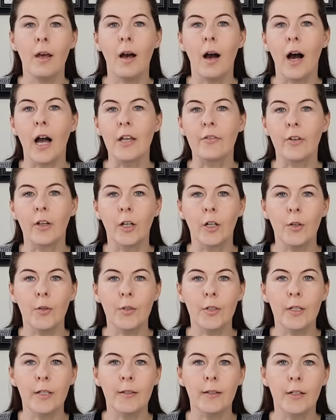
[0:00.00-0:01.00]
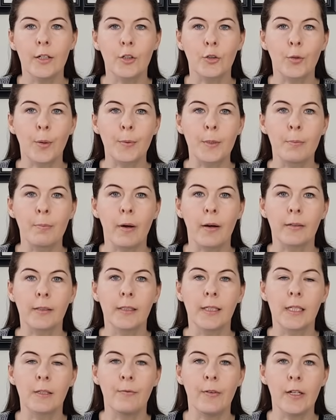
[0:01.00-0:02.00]
I've included in the description box of
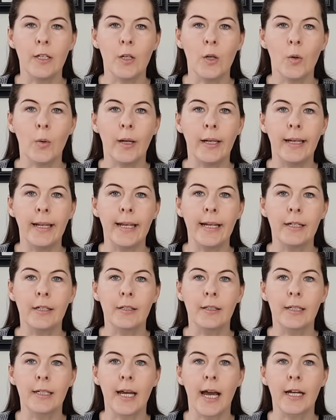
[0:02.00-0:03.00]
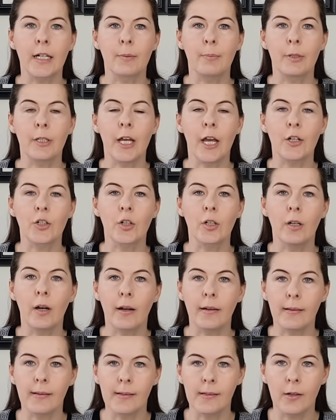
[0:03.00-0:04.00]
this video a link to the data protection
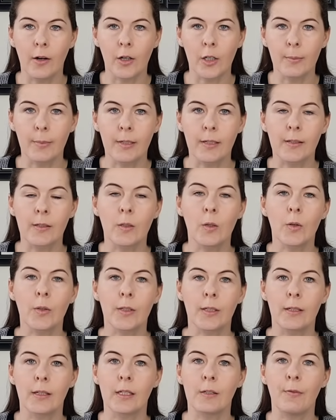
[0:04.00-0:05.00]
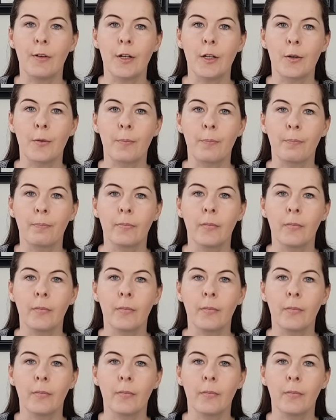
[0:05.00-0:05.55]
guidance document discussed in this video.